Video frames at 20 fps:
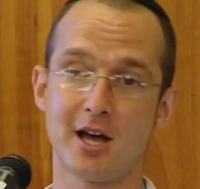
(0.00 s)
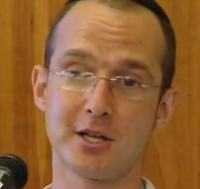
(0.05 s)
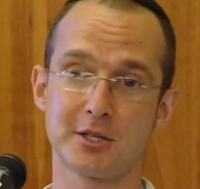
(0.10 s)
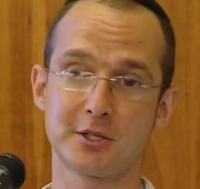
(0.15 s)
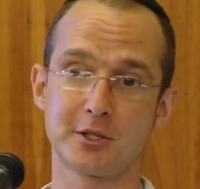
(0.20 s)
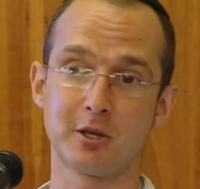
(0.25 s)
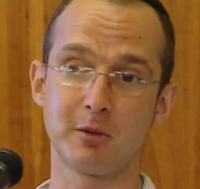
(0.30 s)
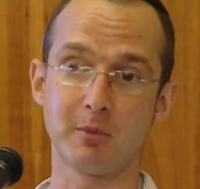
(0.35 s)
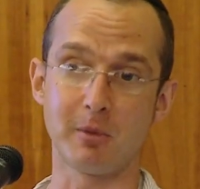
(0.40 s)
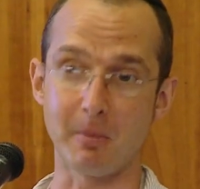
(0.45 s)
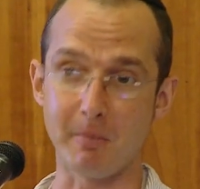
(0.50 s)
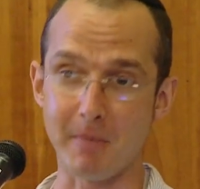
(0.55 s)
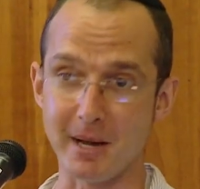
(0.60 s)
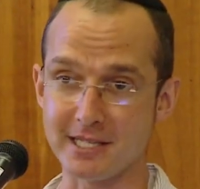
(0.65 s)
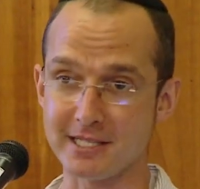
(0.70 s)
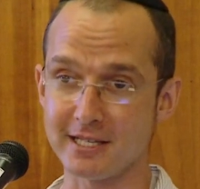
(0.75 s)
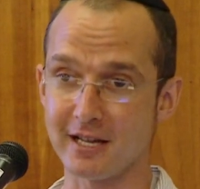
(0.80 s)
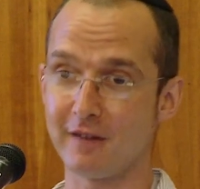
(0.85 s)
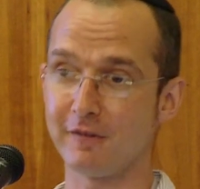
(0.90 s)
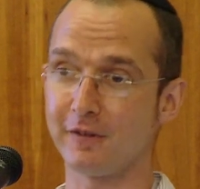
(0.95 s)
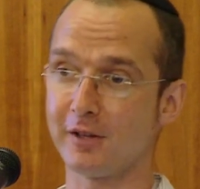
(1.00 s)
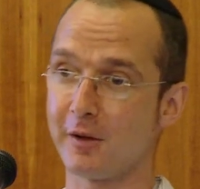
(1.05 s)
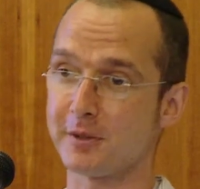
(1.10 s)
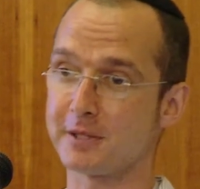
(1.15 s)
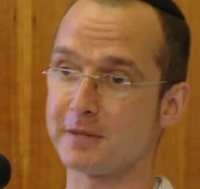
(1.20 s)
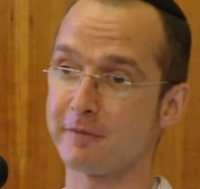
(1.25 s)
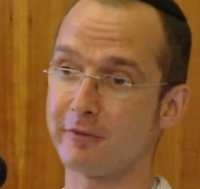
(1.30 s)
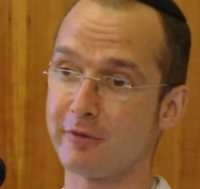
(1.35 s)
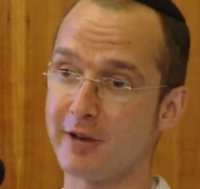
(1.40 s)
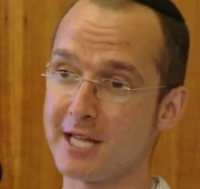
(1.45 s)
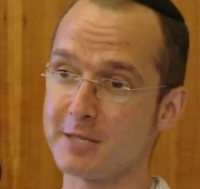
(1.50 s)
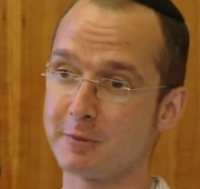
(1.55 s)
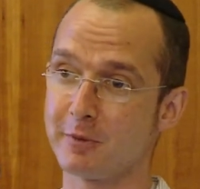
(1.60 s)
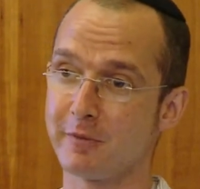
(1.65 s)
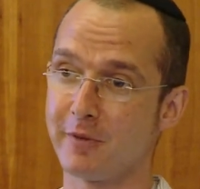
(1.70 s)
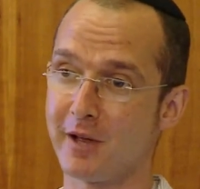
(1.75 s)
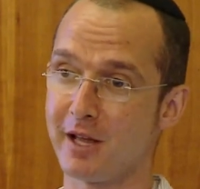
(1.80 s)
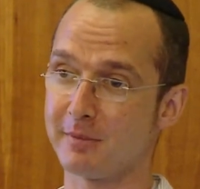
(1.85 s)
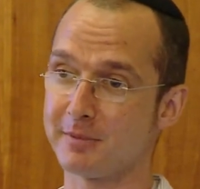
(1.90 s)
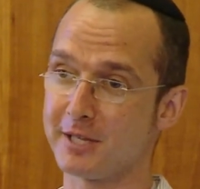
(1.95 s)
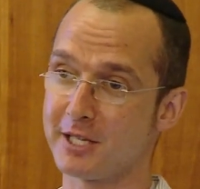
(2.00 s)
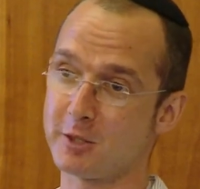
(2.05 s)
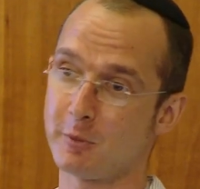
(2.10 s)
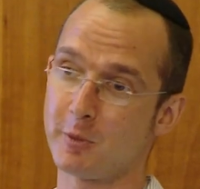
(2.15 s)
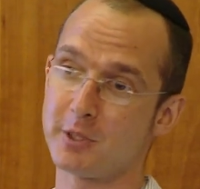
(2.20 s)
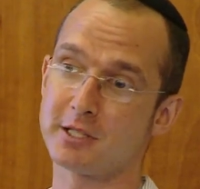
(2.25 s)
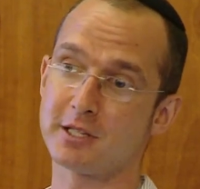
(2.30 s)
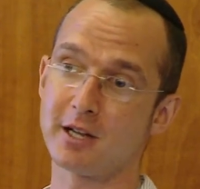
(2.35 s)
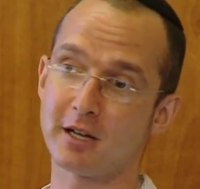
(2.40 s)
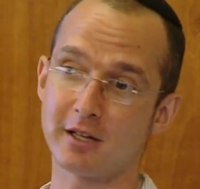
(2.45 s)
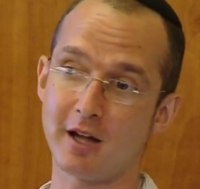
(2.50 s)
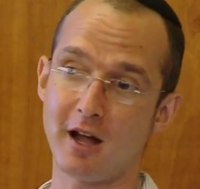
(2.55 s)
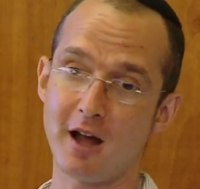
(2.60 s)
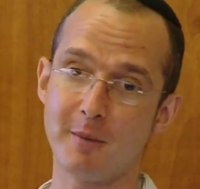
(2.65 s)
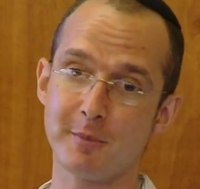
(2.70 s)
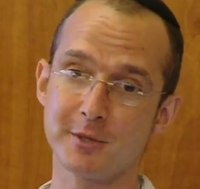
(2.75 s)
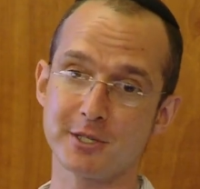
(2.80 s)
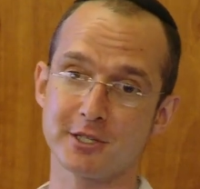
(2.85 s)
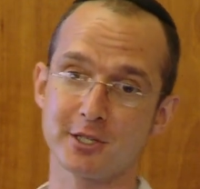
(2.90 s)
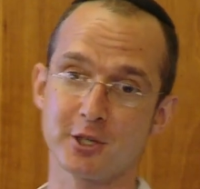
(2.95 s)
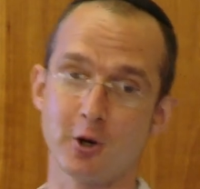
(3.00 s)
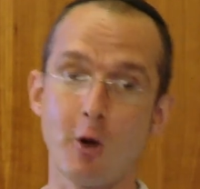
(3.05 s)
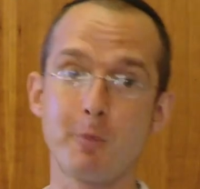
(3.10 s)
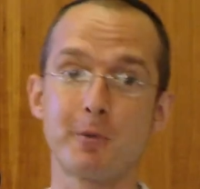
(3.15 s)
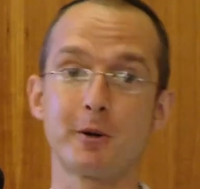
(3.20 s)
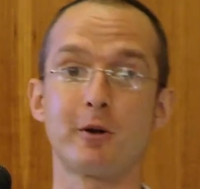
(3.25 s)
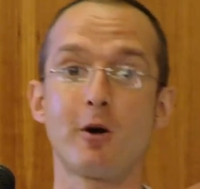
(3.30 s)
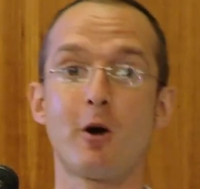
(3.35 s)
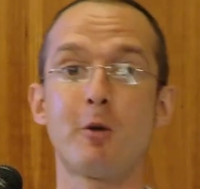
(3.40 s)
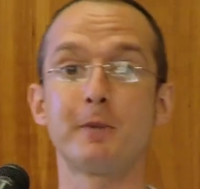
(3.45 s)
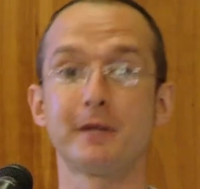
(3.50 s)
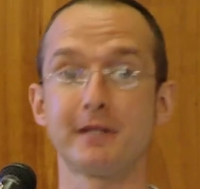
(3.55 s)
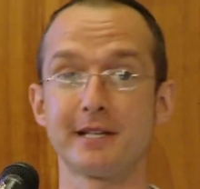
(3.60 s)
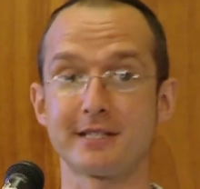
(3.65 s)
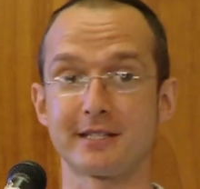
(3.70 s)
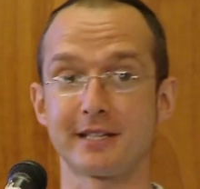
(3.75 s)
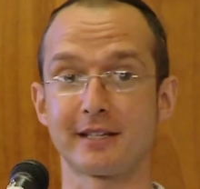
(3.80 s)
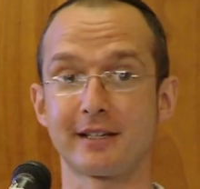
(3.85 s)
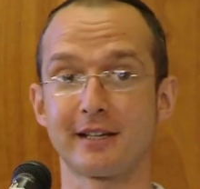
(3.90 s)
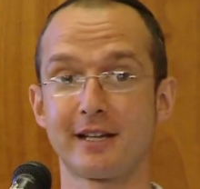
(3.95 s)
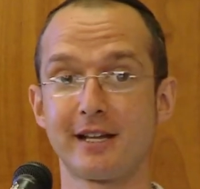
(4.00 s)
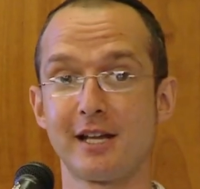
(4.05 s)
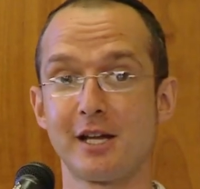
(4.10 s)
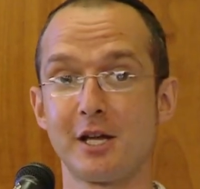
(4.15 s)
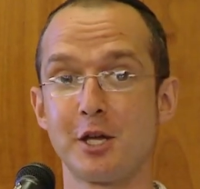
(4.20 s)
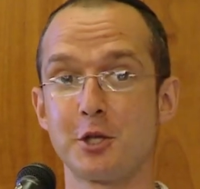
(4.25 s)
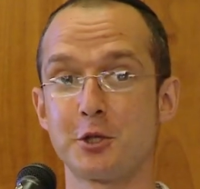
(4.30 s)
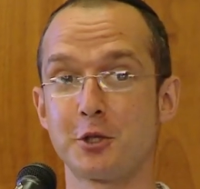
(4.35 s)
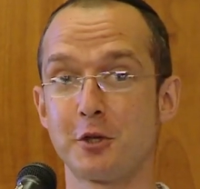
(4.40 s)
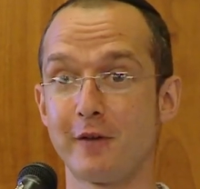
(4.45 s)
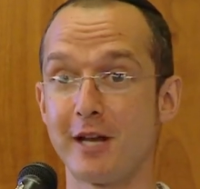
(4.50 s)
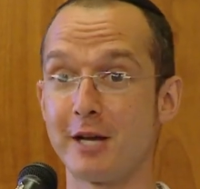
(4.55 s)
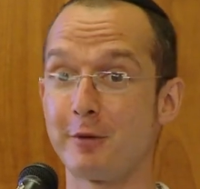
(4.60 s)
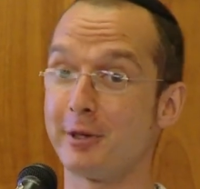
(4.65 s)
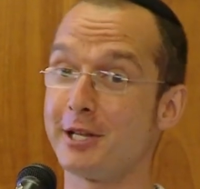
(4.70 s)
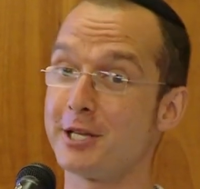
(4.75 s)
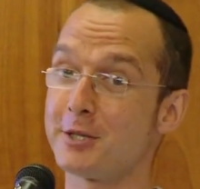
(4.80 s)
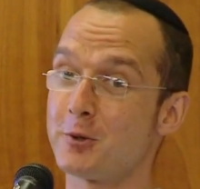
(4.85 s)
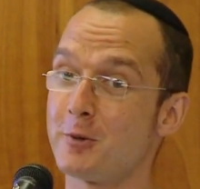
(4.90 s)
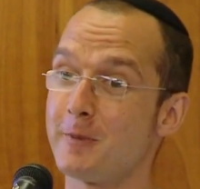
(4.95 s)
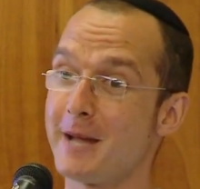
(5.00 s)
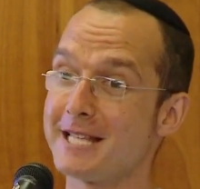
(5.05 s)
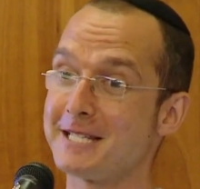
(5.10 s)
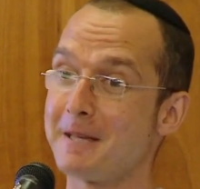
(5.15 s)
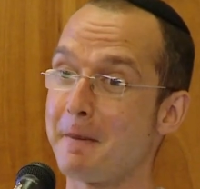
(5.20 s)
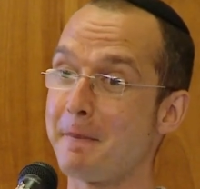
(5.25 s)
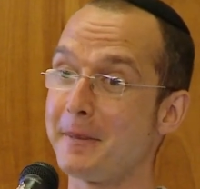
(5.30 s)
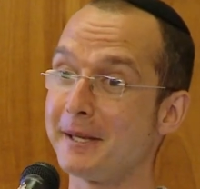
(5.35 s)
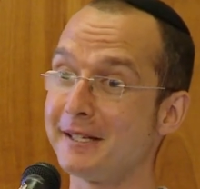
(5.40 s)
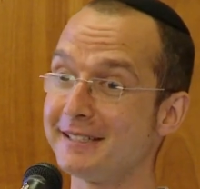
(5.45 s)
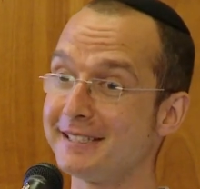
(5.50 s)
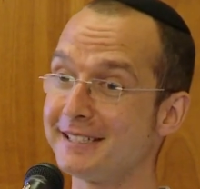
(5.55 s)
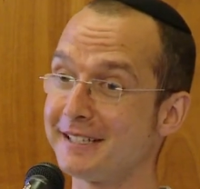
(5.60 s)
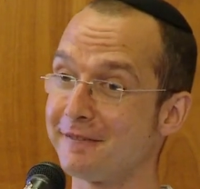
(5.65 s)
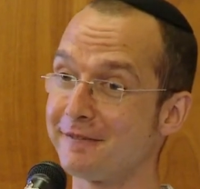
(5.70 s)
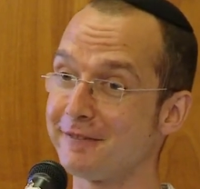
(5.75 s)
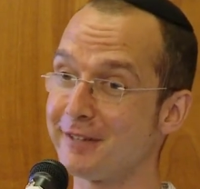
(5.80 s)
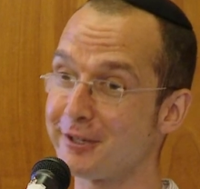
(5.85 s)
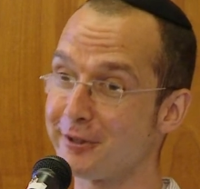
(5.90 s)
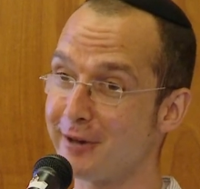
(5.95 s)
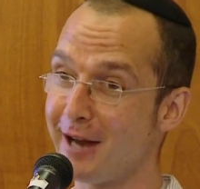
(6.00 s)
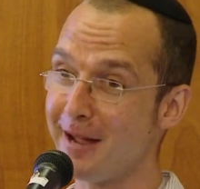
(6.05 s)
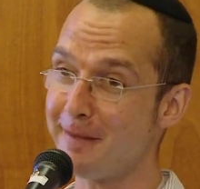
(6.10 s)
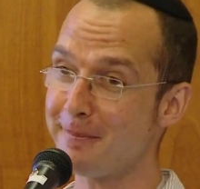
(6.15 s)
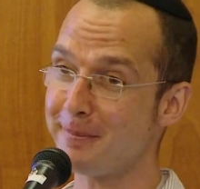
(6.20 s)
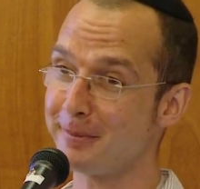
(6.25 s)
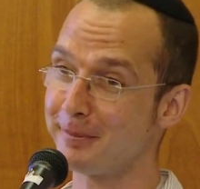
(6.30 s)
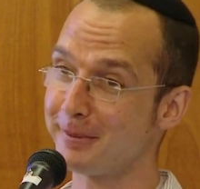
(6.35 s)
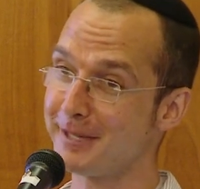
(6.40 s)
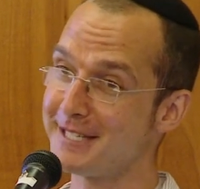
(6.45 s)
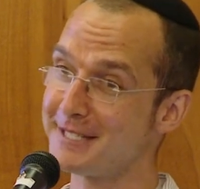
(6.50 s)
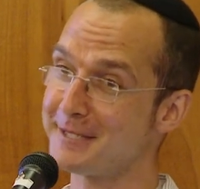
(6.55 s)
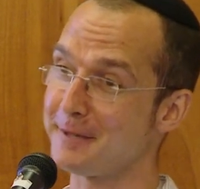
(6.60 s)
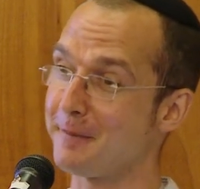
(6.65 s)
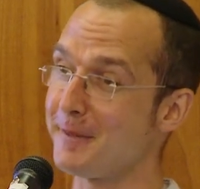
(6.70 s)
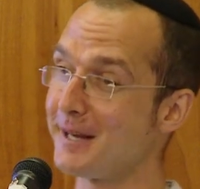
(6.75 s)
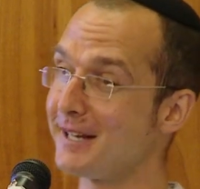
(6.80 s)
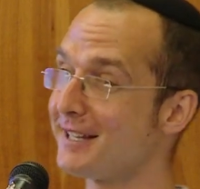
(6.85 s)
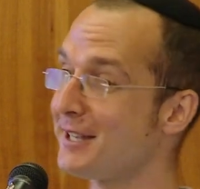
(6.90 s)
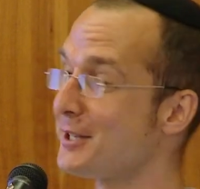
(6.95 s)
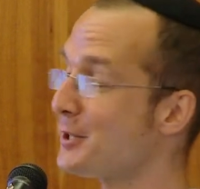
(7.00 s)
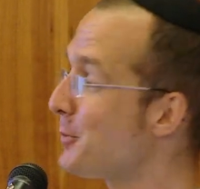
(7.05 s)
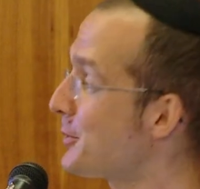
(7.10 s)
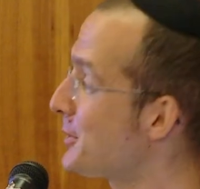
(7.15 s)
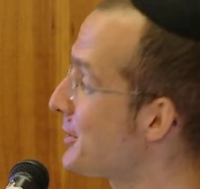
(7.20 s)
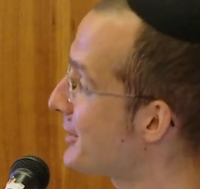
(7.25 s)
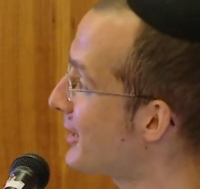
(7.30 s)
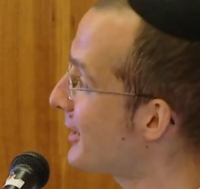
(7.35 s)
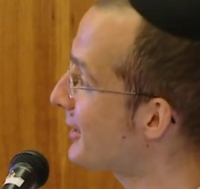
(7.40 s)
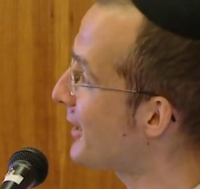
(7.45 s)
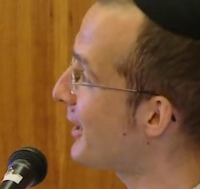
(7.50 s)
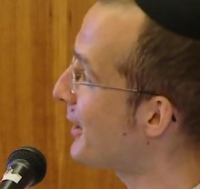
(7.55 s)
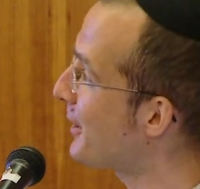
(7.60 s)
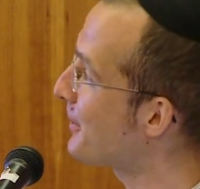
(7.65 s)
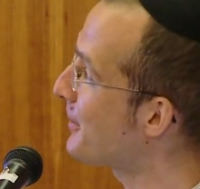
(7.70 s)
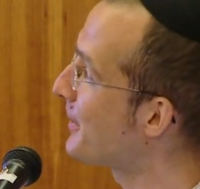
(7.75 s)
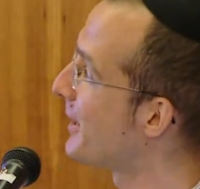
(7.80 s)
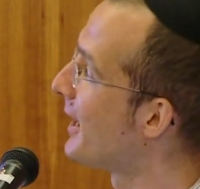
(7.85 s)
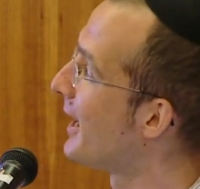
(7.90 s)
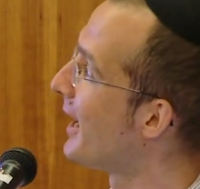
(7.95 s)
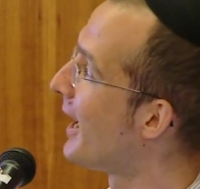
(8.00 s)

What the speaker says: So myself, along with some friends, we developed itsallwidgets.com, which is an open listing. So if anyone in this room ends up building a Flutter app, please submit it at itsallwidgets.com.